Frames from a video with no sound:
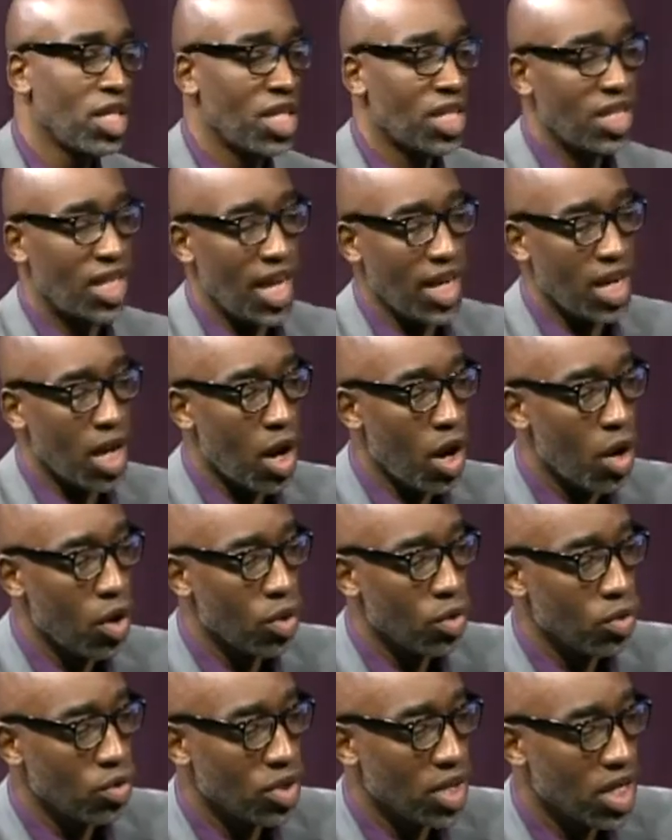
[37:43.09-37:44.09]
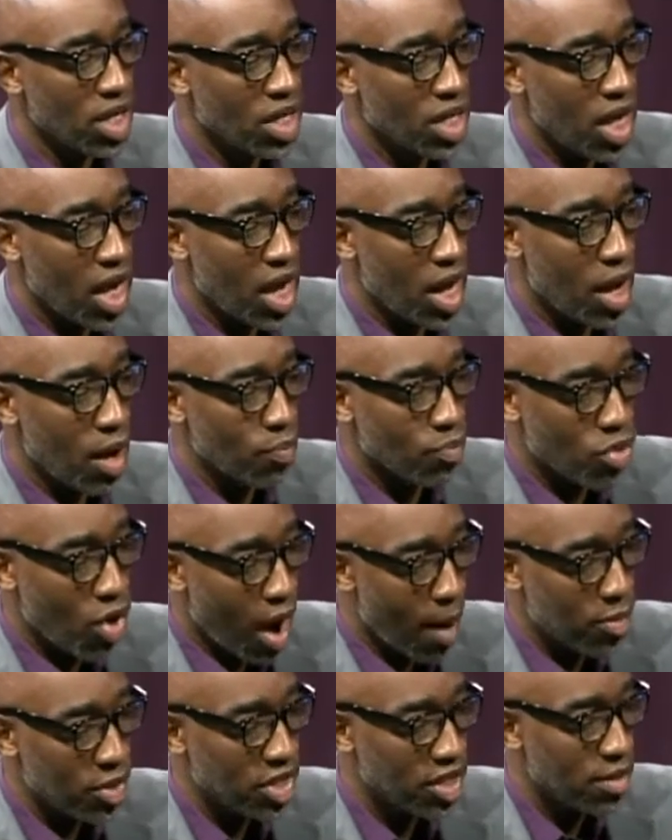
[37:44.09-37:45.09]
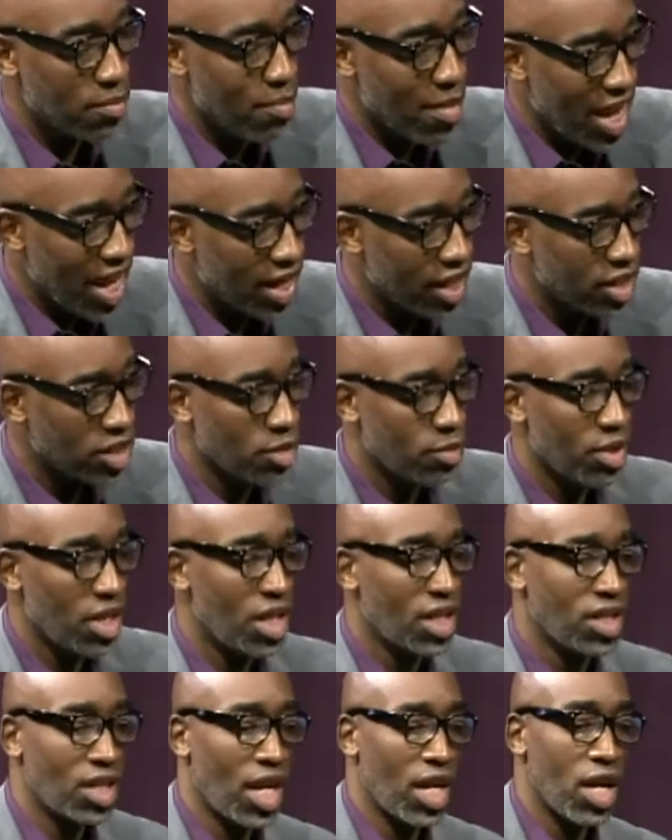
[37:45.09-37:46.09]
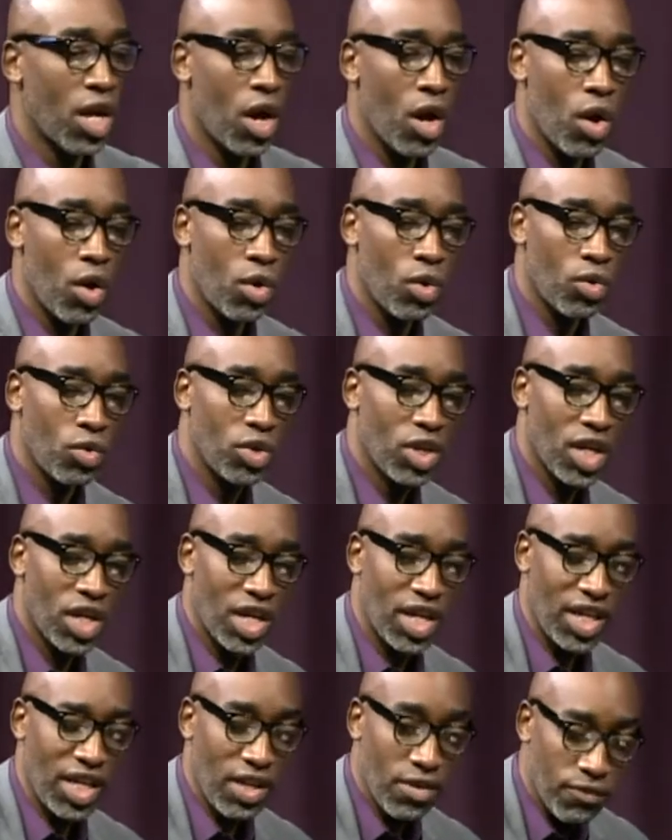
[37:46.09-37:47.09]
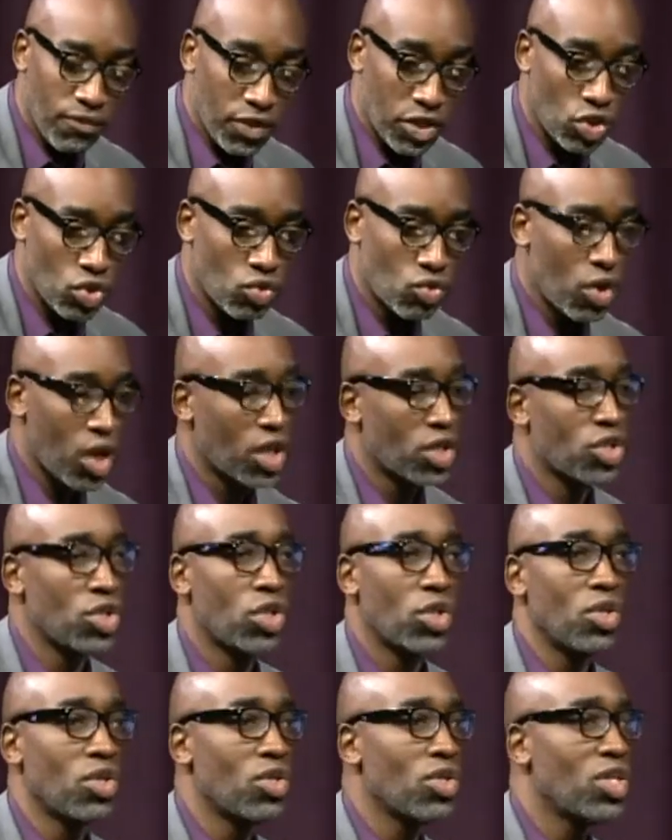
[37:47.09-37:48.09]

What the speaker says: they own property management, they own infrastructure.